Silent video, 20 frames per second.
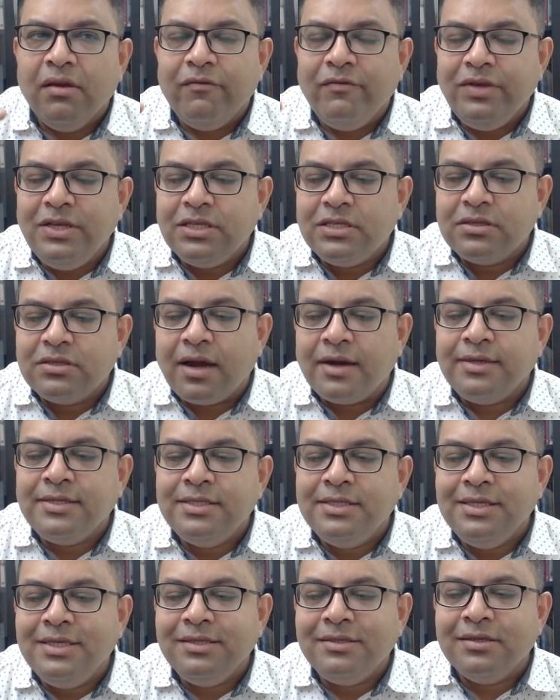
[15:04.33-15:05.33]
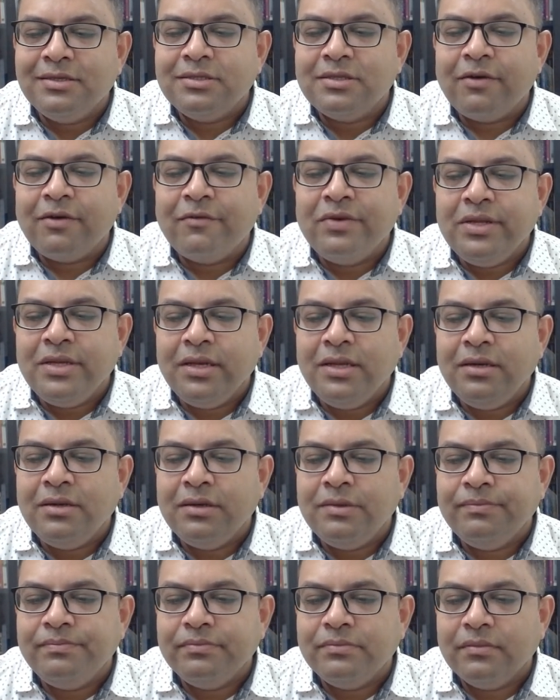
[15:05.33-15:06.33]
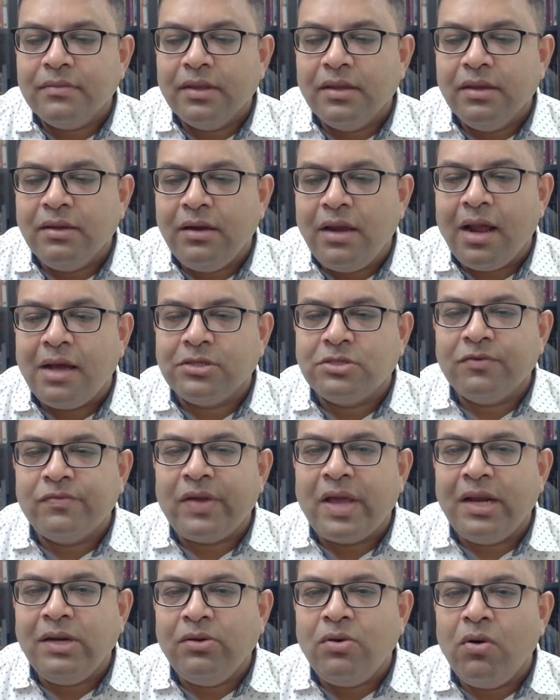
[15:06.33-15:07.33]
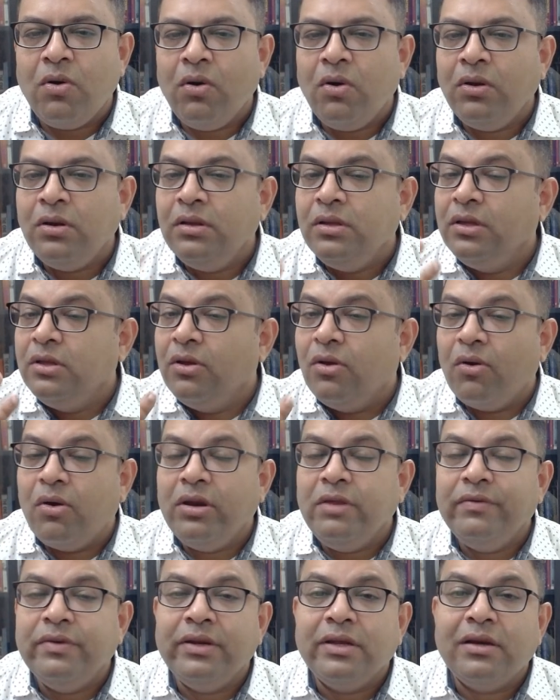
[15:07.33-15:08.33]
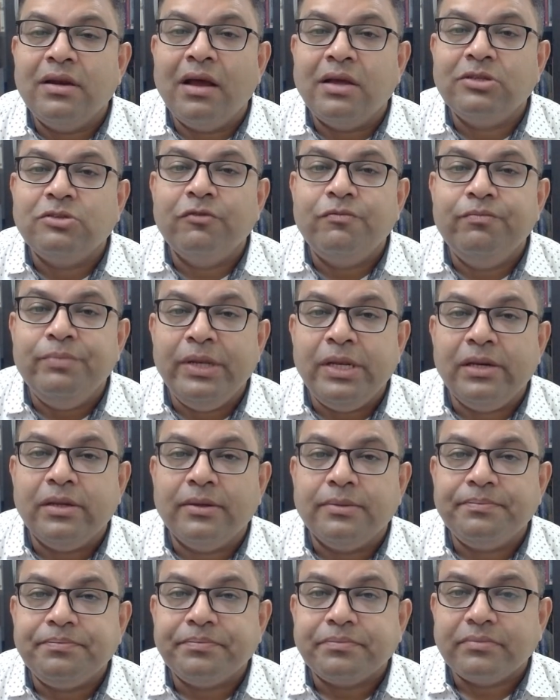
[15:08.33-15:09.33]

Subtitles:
we start seeing the suffering in a glass of alcohol or even a glass of milk.